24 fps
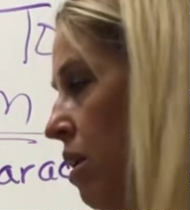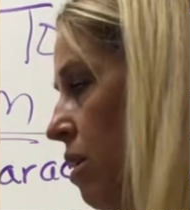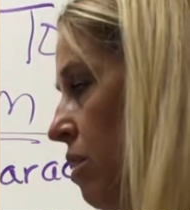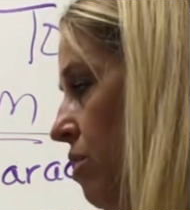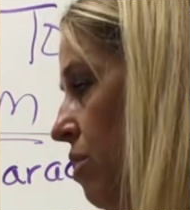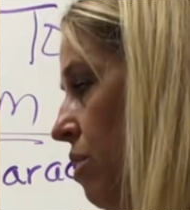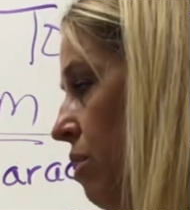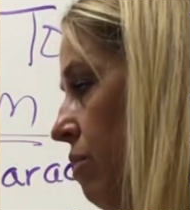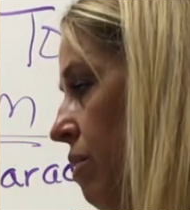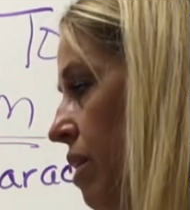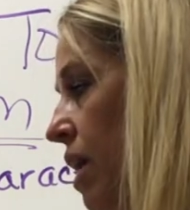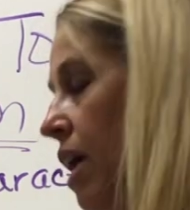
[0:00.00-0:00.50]

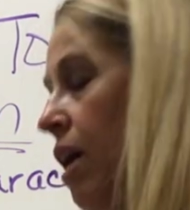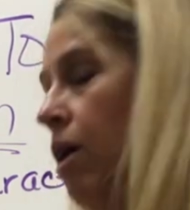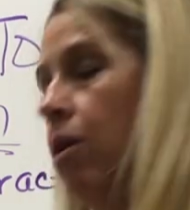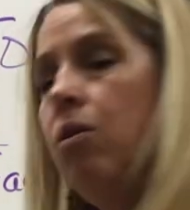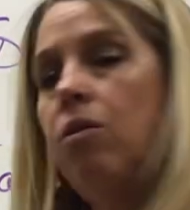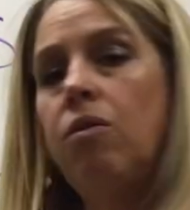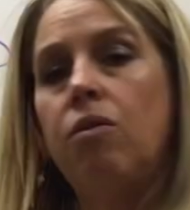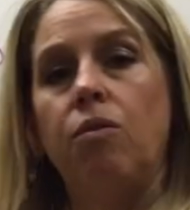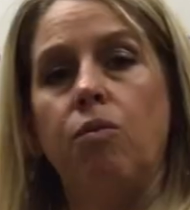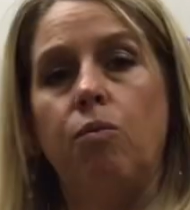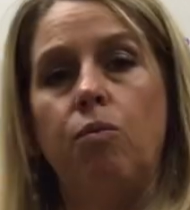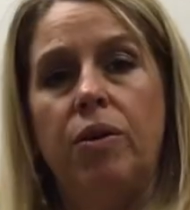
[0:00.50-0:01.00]
So
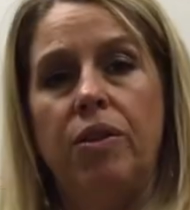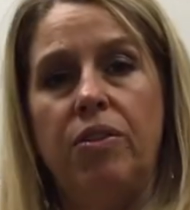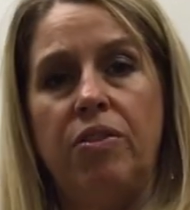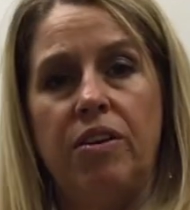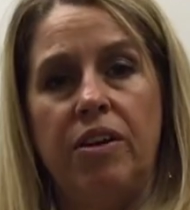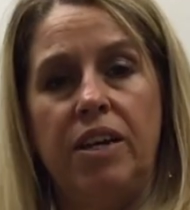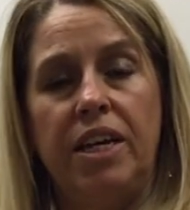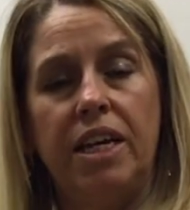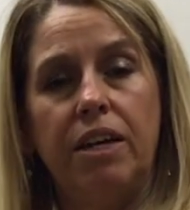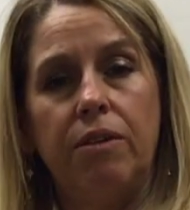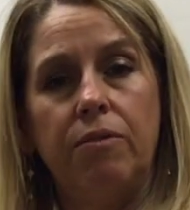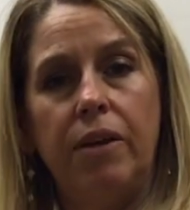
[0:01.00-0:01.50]
now when they
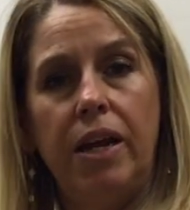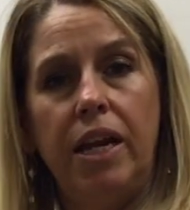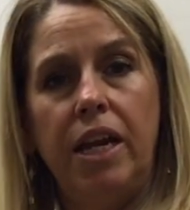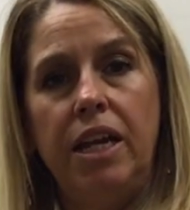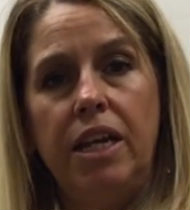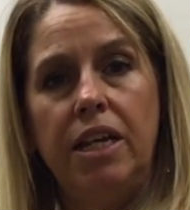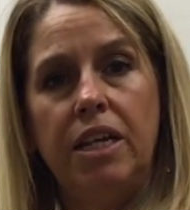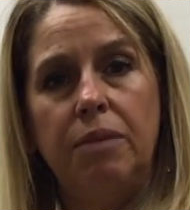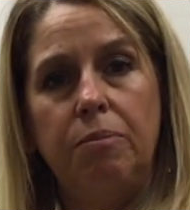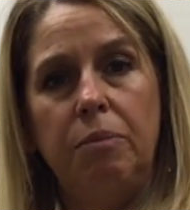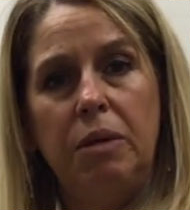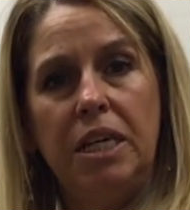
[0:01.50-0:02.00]
get ready
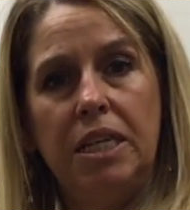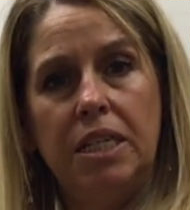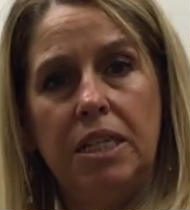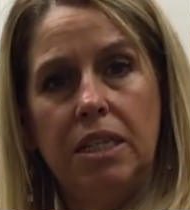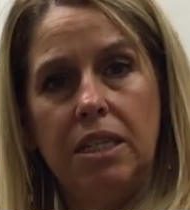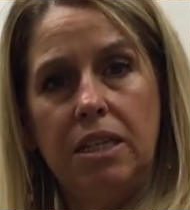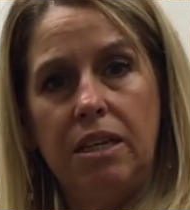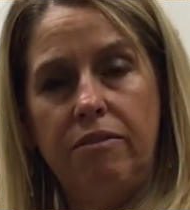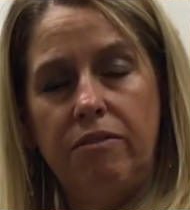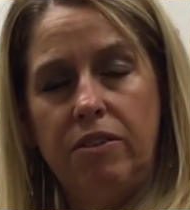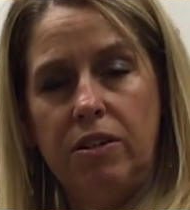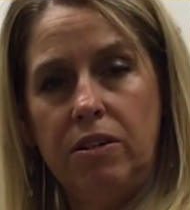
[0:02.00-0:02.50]
to be
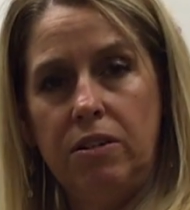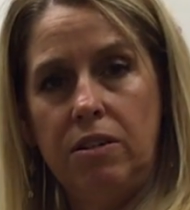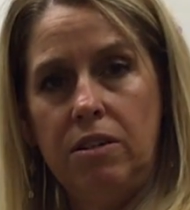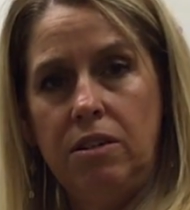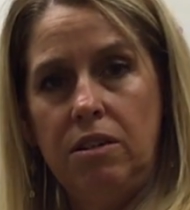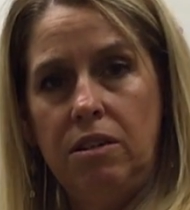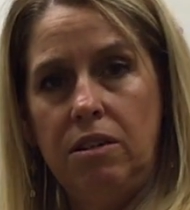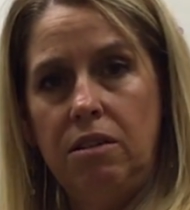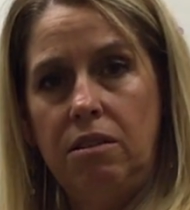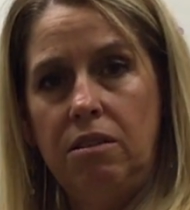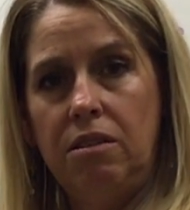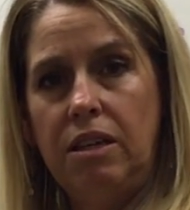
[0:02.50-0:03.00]
delivered,
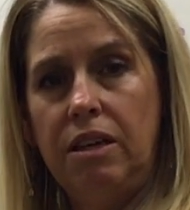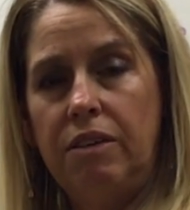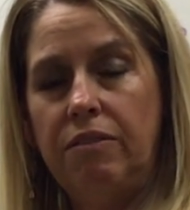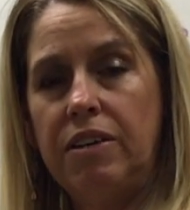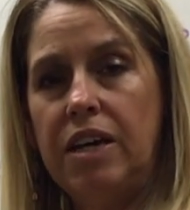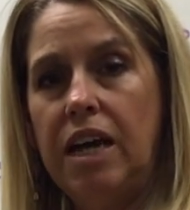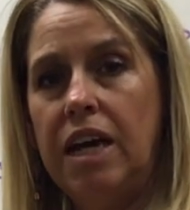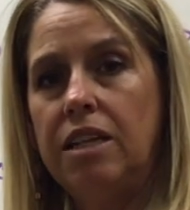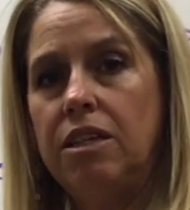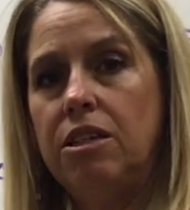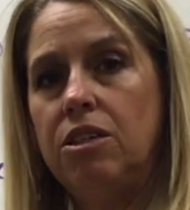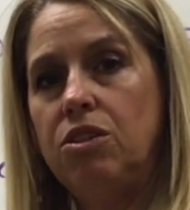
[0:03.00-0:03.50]
they've
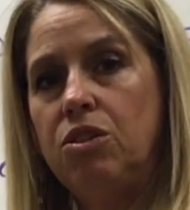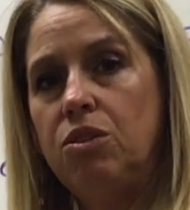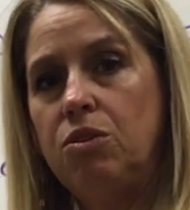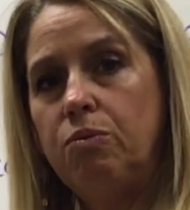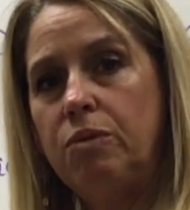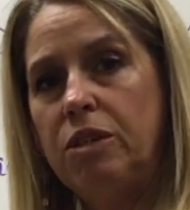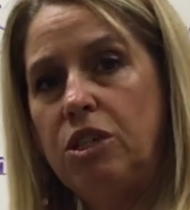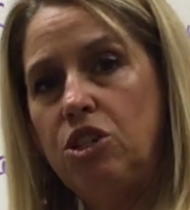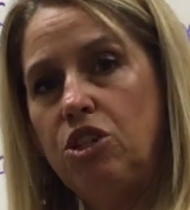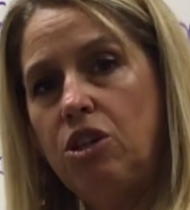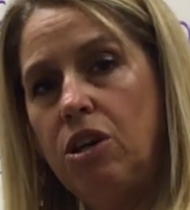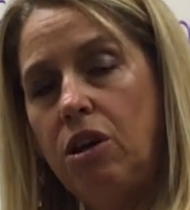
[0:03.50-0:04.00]
got to
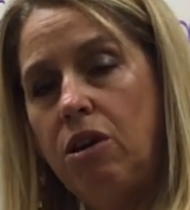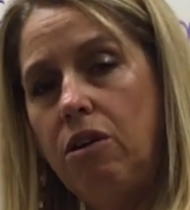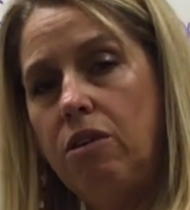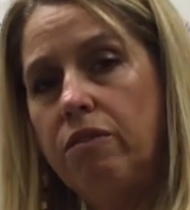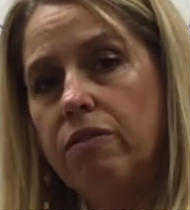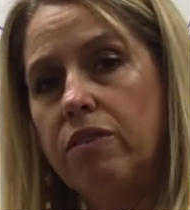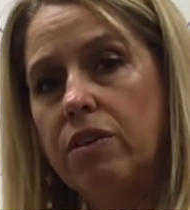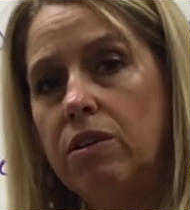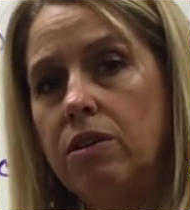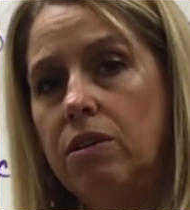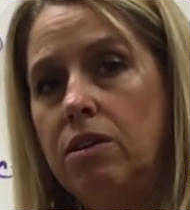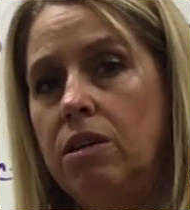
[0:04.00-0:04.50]
switch
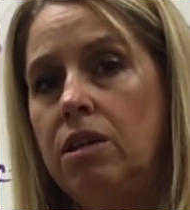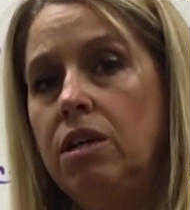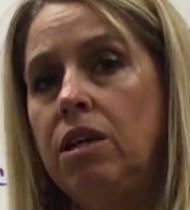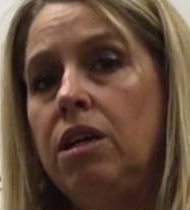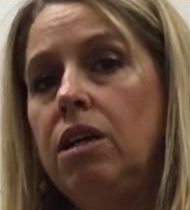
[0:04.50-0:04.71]
over